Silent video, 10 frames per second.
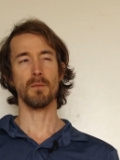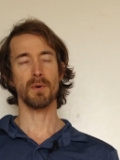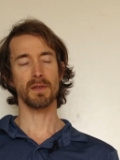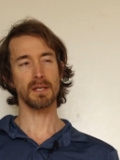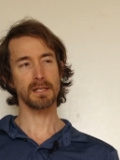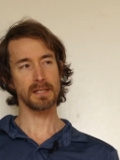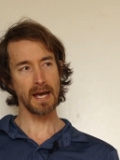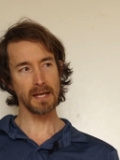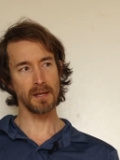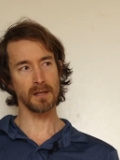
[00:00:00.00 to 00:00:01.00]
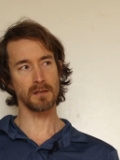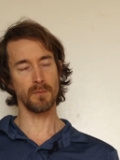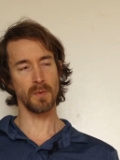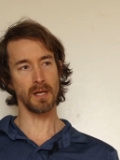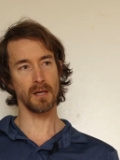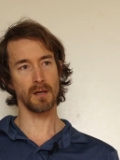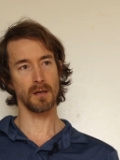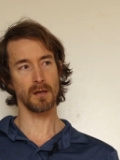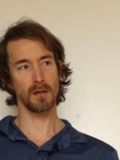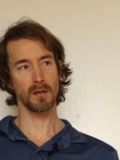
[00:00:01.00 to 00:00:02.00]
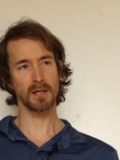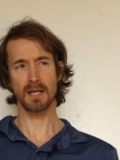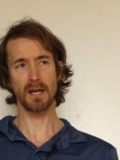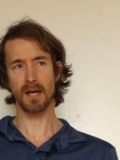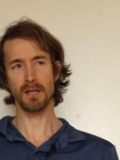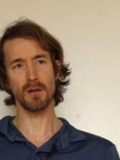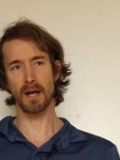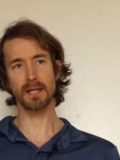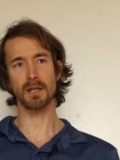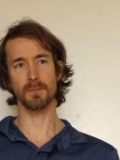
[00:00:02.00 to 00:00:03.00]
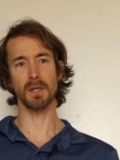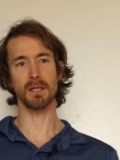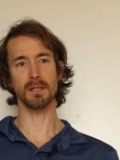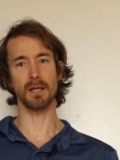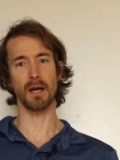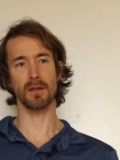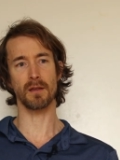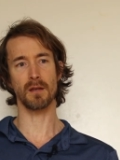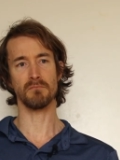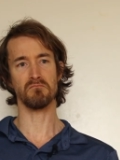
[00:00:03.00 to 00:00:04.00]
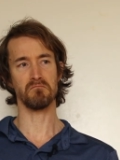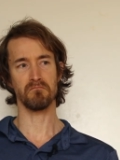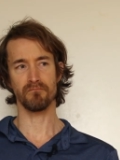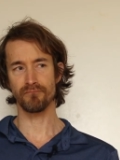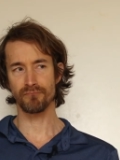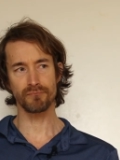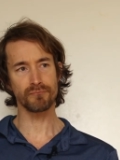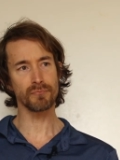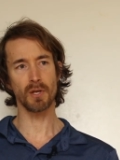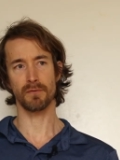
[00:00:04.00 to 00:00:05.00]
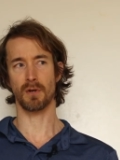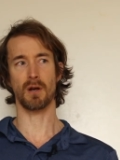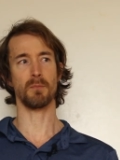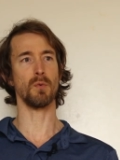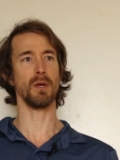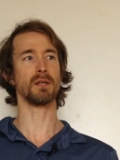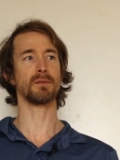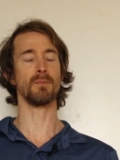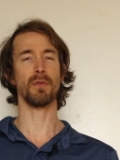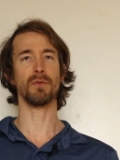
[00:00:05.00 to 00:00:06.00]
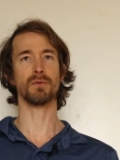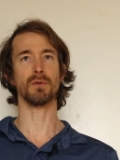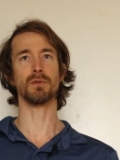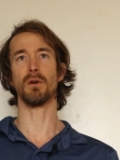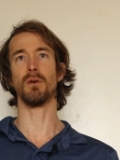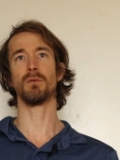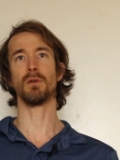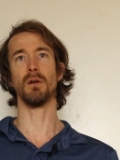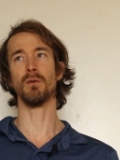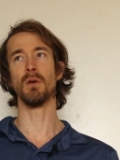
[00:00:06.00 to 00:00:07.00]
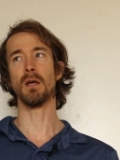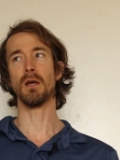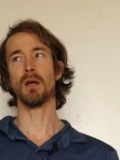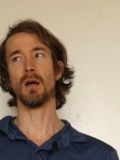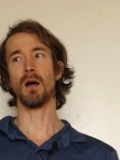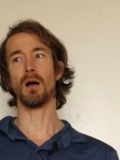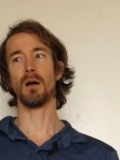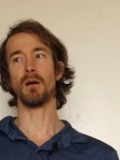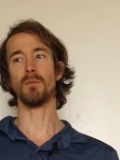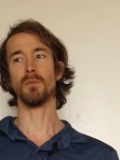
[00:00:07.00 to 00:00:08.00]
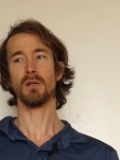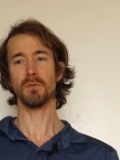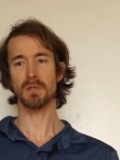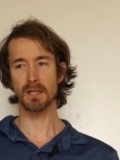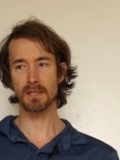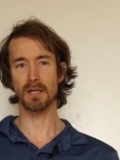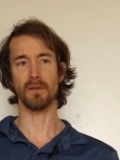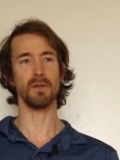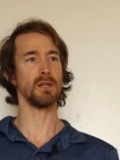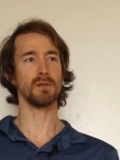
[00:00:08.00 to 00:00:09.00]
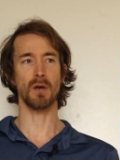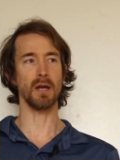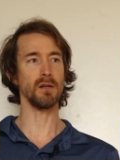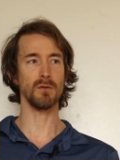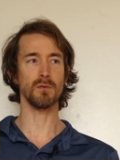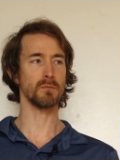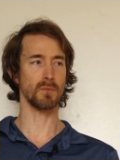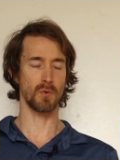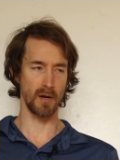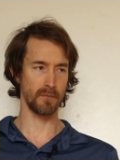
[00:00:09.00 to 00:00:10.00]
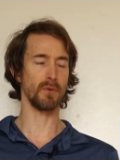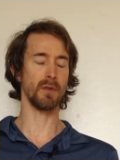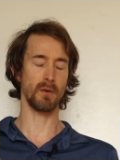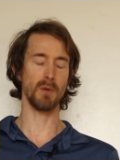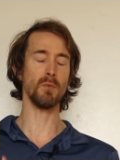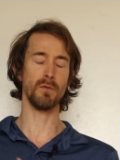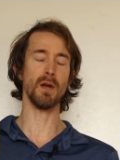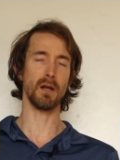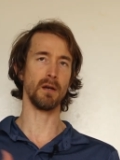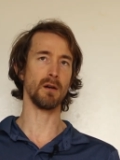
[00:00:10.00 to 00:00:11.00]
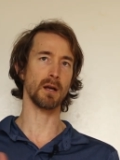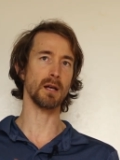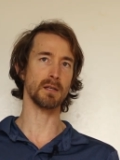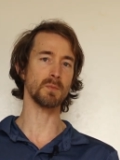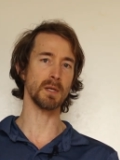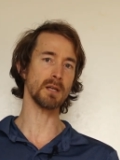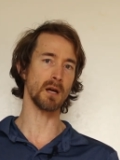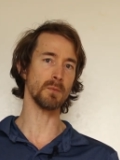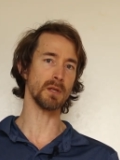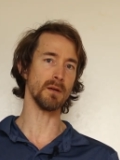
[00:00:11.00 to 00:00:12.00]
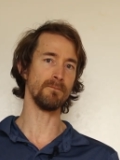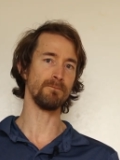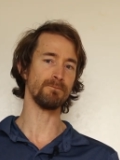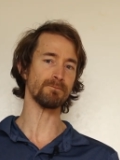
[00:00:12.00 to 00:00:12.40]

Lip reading: But the sad thing to me, because I accepted his death after a couple weeks, months or so, he was in his 70s, so I'm grateful that we moved out here and I got to spend time with them.